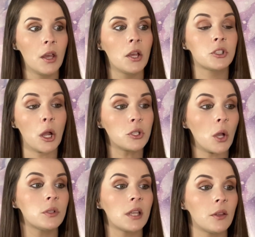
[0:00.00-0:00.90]

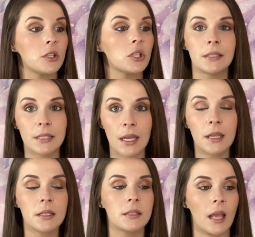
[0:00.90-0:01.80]
Jojo said that she
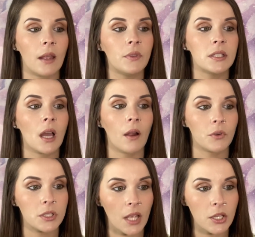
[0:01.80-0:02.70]
did save these
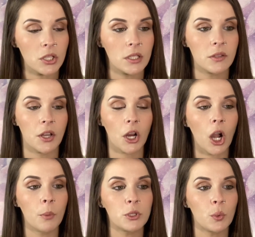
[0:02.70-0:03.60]
conversations that
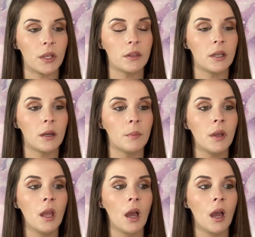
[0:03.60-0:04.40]
occurred between them